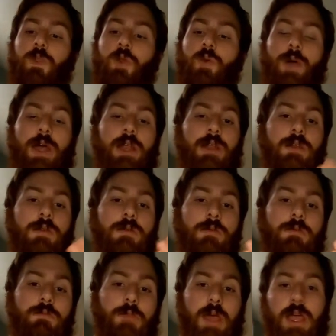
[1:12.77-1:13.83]
When
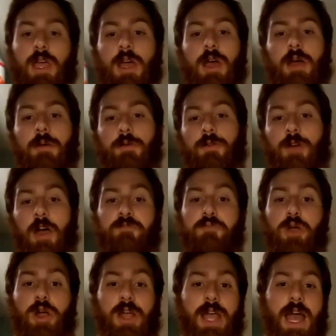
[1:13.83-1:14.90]
making a craft
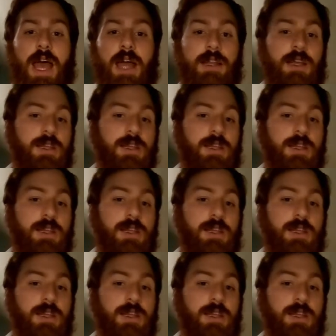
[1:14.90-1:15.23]
beer can,